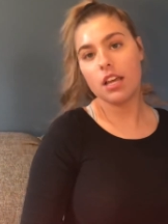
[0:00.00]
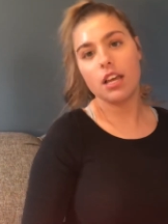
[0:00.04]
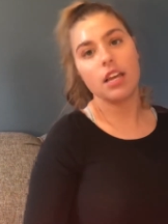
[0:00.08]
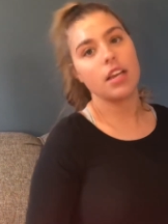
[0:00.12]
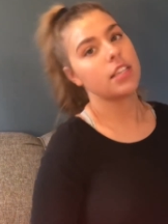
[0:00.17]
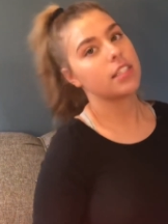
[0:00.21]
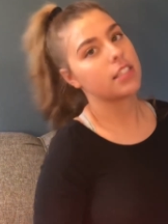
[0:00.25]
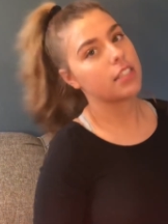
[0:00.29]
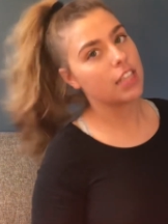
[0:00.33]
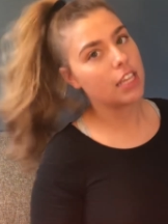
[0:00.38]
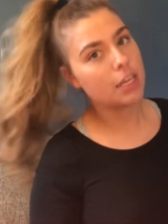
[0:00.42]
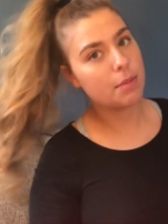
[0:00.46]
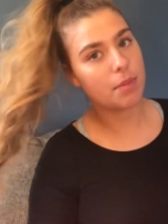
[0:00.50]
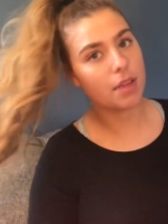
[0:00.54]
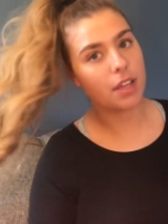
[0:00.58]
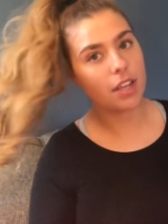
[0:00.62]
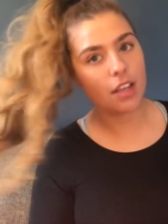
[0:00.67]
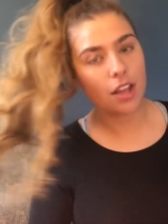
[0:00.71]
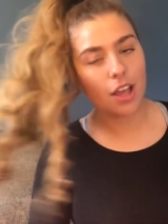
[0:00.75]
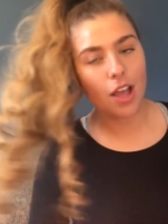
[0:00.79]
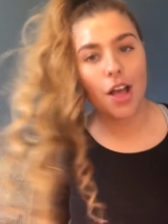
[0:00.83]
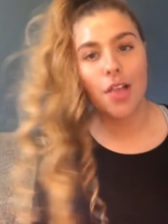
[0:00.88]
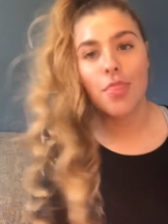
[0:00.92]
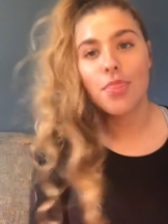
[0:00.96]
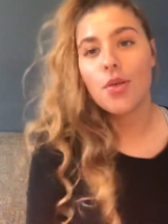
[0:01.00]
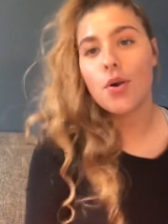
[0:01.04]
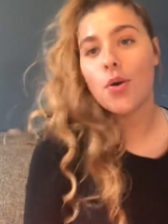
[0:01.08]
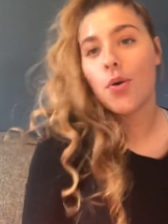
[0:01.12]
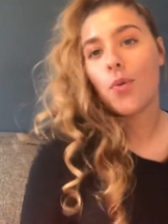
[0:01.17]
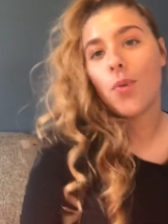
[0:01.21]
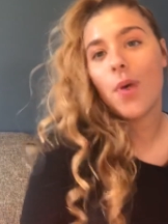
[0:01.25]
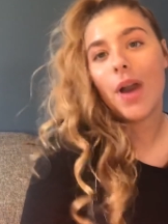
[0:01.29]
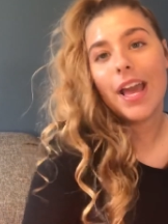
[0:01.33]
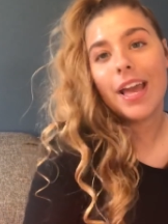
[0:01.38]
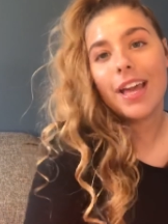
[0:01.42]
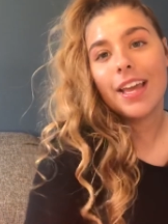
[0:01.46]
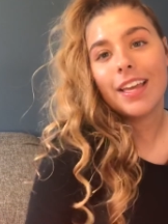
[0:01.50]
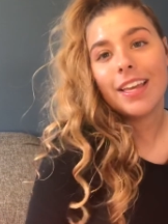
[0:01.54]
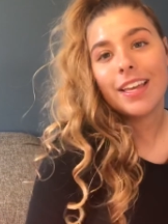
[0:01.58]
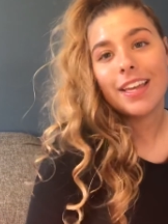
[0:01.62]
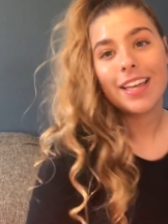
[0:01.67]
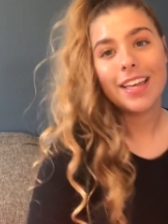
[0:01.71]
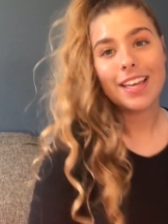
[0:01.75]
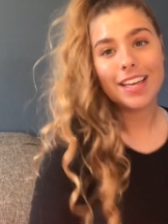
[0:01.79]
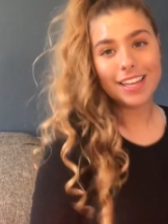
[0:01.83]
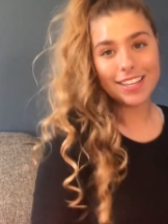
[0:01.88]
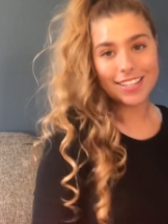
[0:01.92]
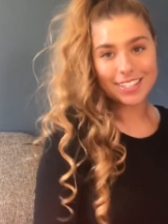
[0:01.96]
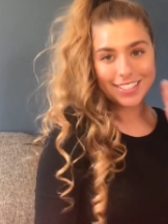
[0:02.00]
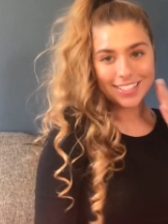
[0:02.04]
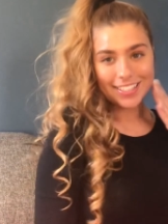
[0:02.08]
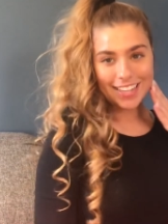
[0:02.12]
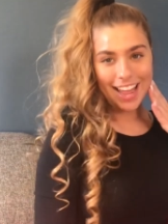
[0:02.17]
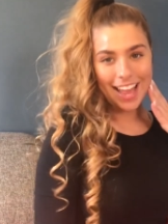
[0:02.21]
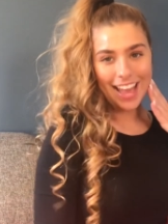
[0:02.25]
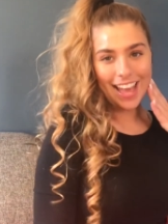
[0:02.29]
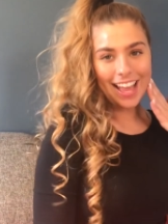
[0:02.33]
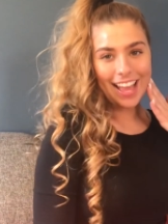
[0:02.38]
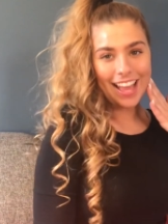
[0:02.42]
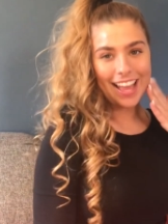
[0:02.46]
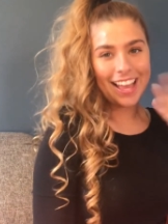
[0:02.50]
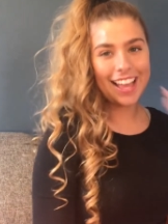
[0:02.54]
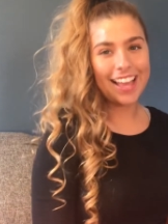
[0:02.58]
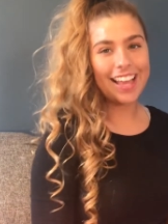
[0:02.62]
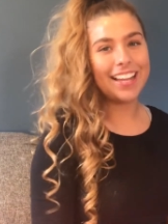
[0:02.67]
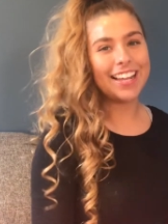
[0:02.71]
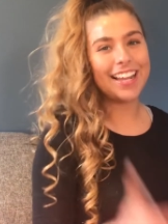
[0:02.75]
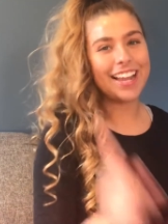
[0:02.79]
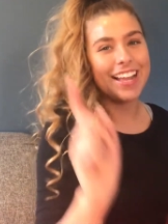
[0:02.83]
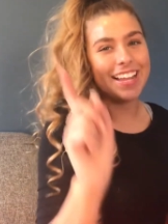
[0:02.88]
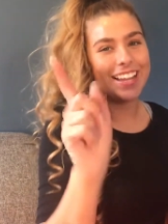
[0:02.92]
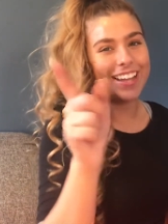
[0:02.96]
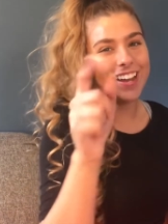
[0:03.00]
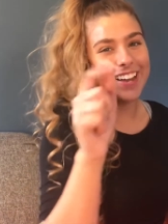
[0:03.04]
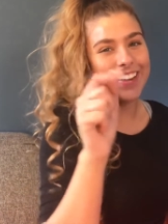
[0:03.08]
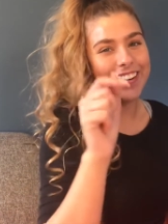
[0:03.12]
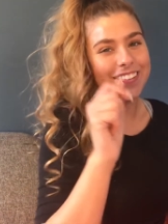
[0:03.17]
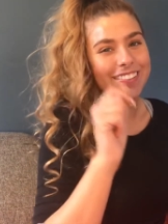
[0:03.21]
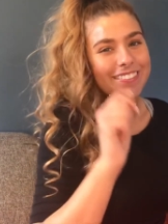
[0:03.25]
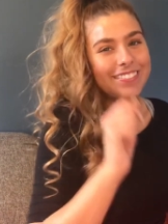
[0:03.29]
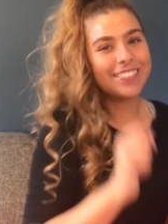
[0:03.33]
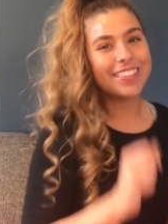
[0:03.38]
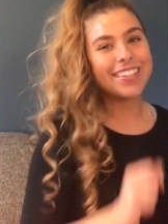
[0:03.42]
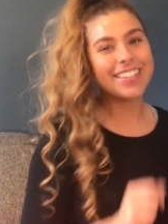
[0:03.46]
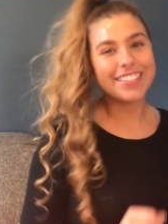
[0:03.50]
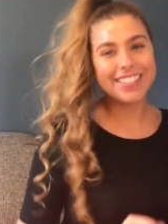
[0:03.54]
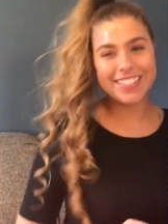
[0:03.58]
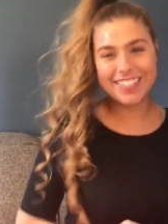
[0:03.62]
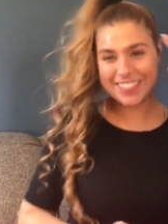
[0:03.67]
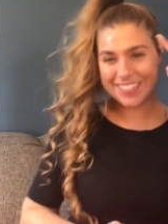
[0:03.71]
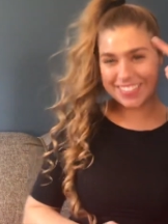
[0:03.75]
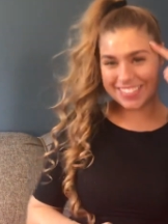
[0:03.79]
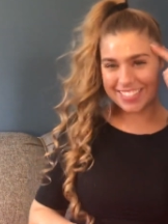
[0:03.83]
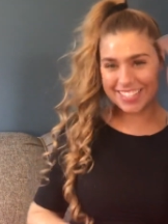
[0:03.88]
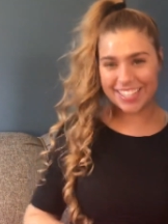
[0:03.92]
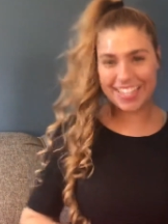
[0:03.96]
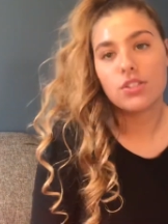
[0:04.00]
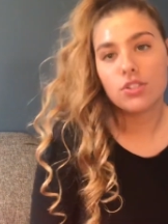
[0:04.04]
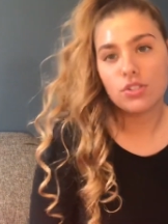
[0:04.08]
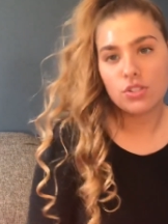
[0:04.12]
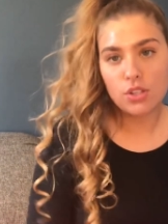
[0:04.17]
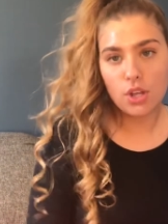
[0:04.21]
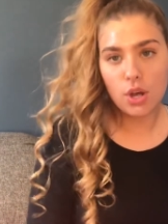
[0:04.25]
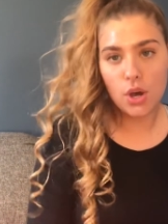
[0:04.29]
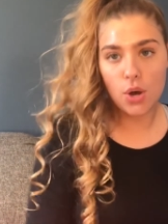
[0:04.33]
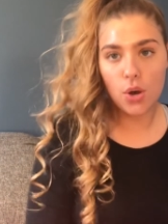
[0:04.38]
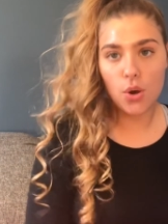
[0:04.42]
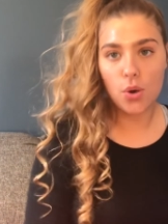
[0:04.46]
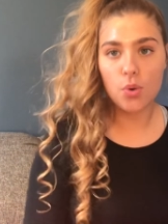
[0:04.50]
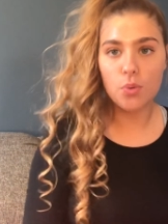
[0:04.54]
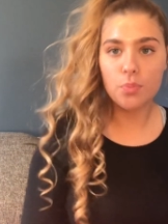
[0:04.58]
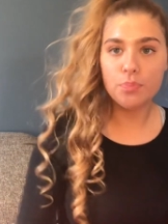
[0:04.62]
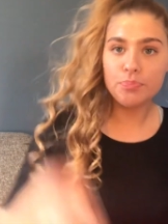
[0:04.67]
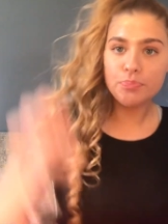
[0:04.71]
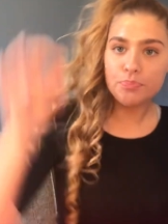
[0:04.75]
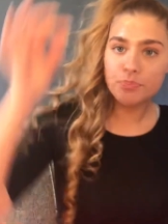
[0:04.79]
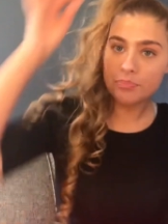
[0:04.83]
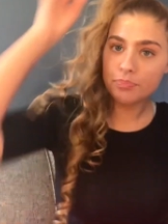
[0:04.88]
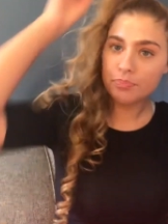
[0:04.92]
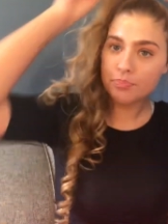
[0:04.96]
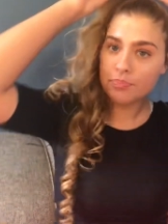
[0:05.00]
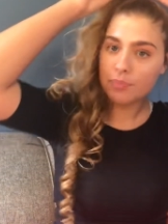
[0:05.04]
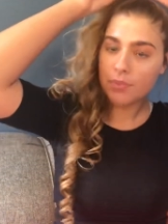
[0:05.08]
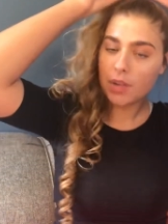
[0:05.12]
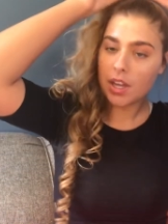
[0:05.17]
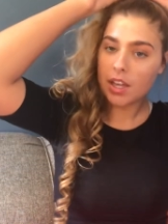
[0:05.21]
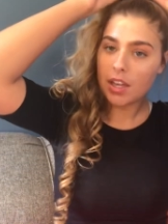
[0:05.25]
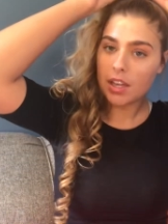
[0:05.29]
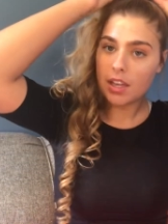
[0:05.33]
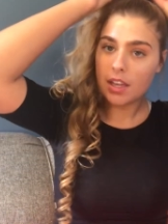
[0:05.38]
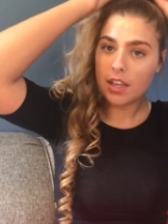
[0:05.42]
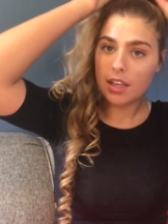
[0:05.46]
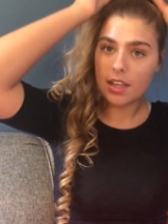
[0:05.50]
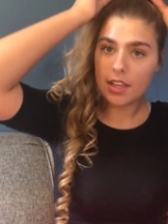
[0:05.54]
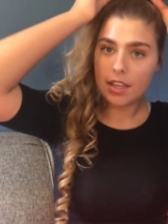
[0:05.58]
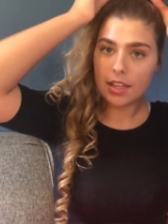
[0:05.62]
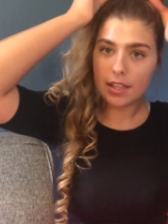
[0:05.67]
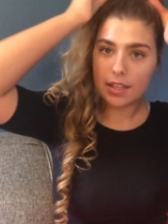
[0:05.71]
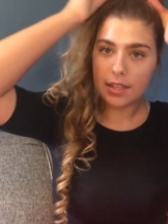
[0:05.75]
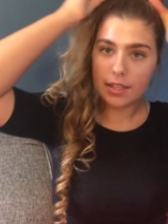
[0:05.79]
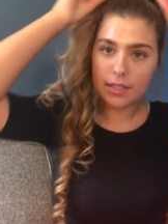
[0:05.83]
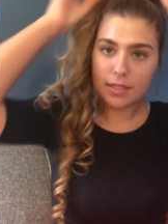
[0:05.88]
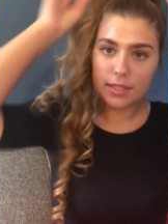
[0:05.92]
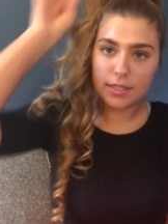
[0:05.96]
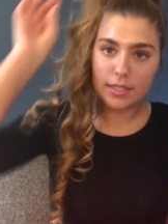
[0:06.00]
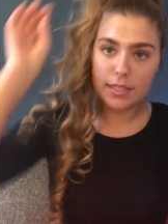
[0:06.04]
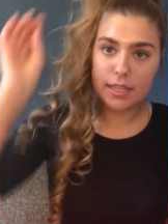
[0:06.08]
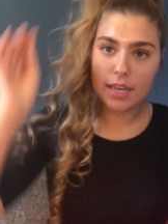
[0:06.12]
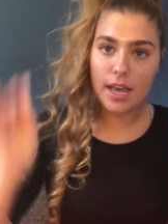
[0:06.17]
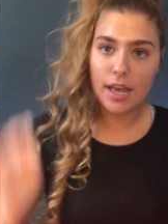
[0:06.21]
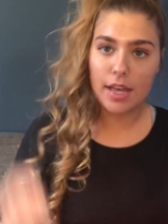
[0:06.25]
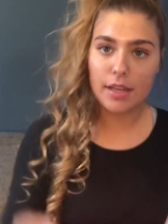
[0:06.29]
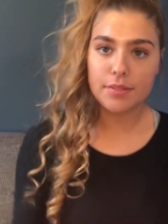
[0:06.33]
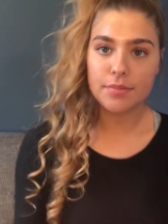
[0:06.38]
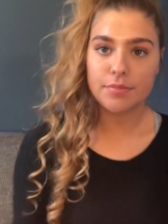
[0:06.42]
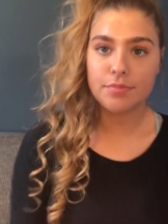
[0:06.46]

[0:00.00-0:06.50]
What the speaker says: is gleaming the way it shine. I know you've seen it. So yeah,